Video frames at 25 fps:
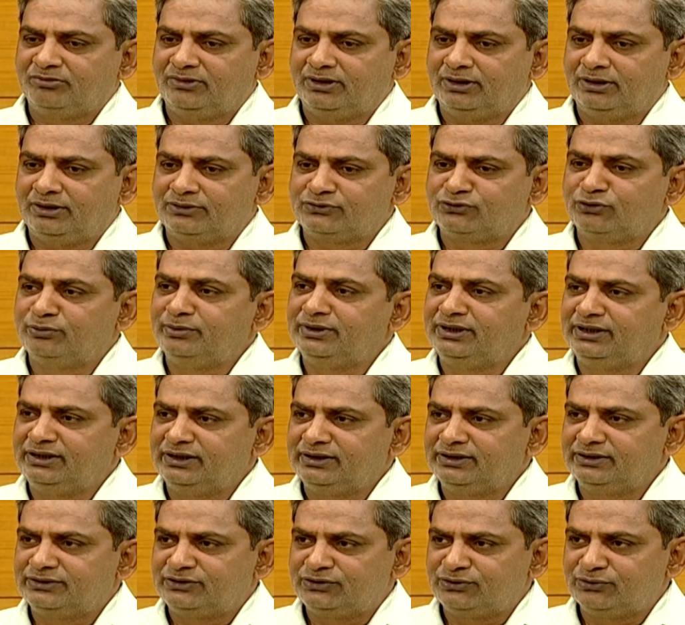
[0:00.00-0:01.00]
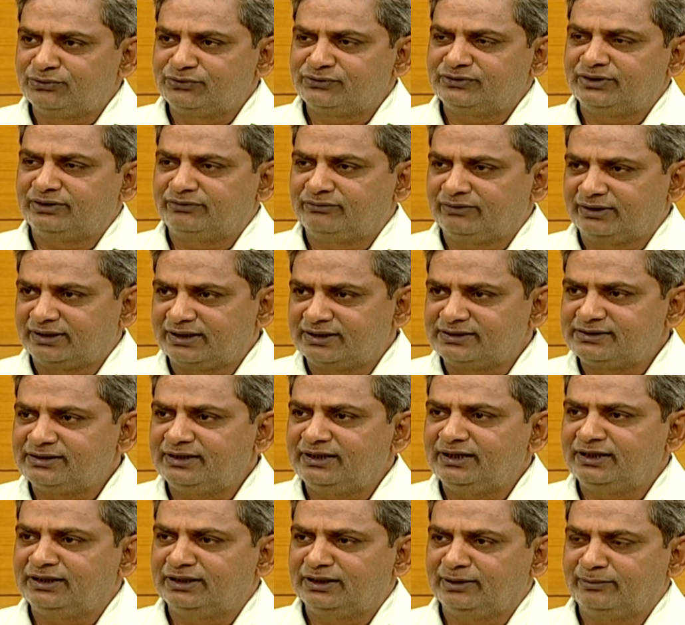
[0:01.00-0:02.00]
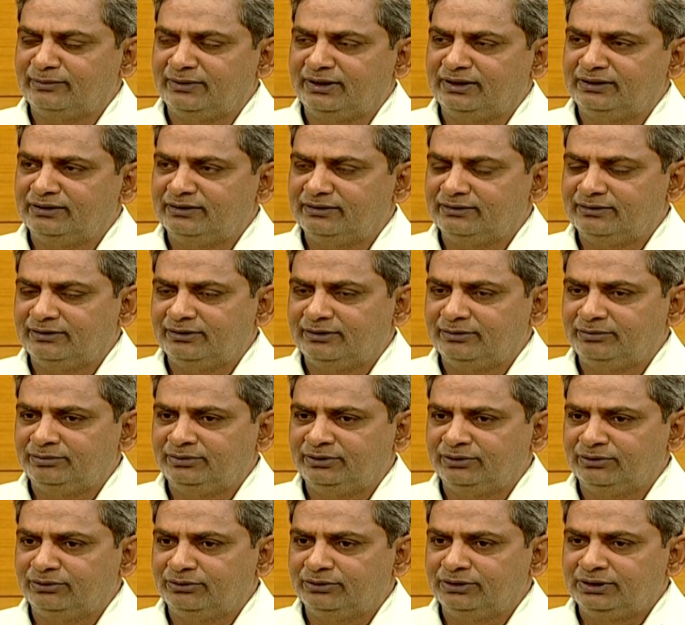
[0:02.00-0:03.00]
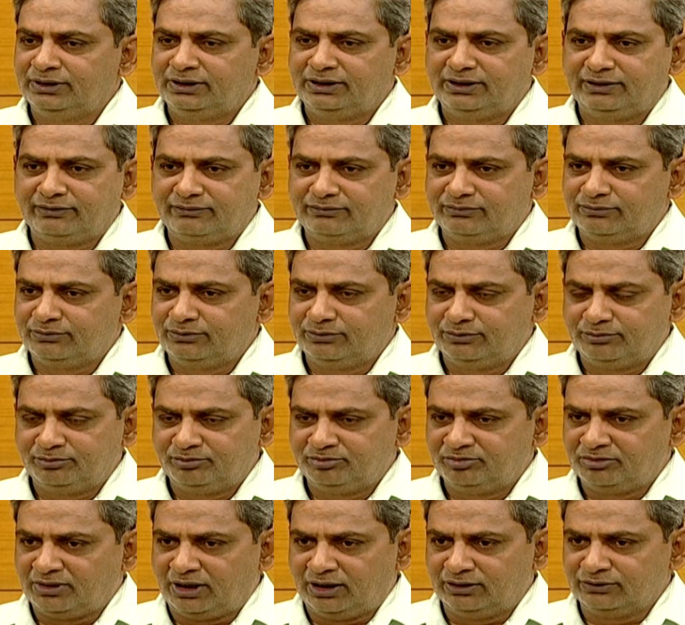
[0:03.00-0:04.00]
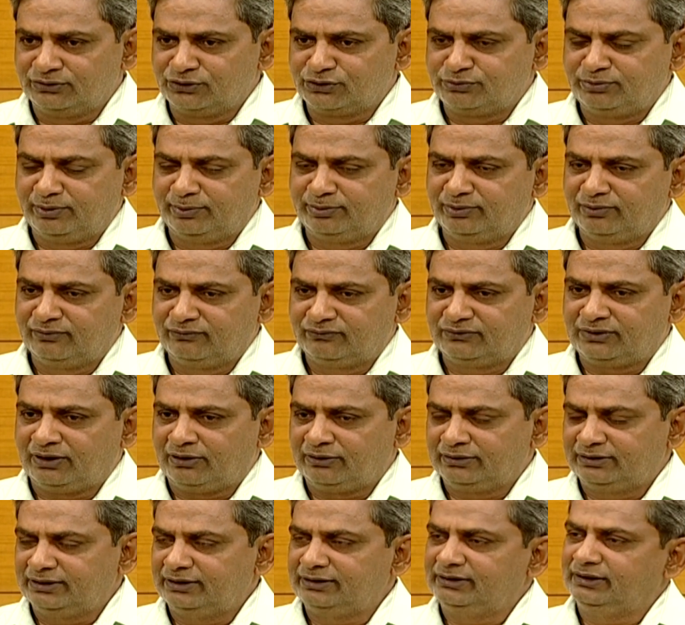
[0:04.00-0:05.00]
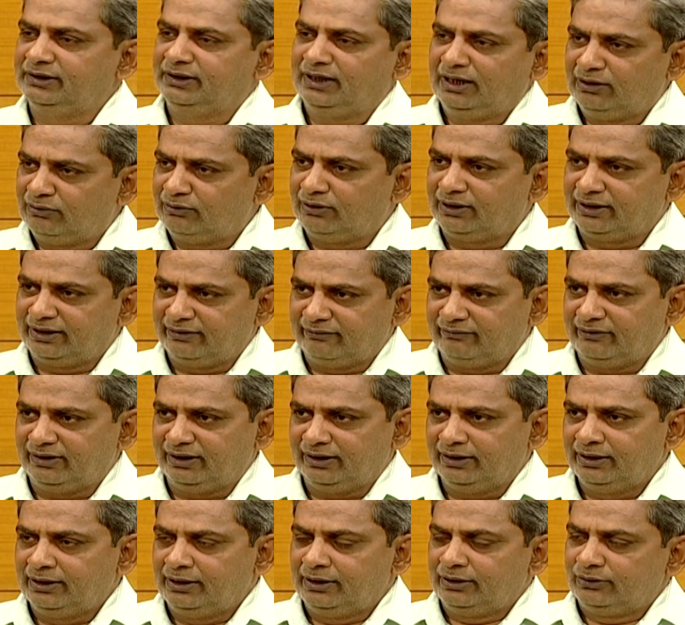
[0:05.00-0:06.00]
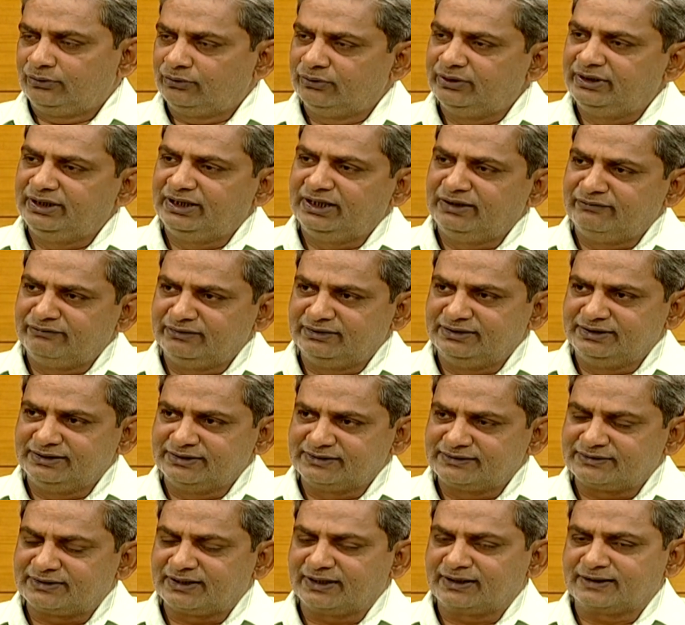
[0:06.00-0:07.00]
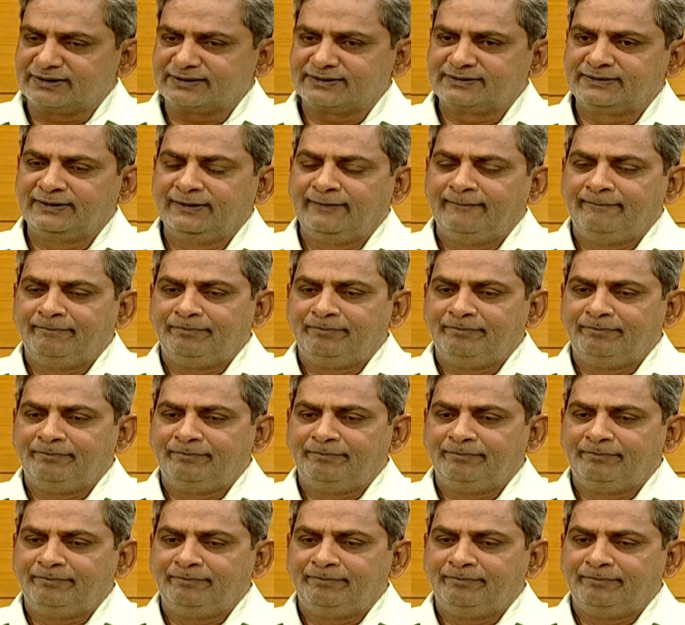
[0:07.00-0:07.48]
so many issues that were concerning mm-hmm. them, and all those people thought that they now had a way mm-hmm. to deal with these things.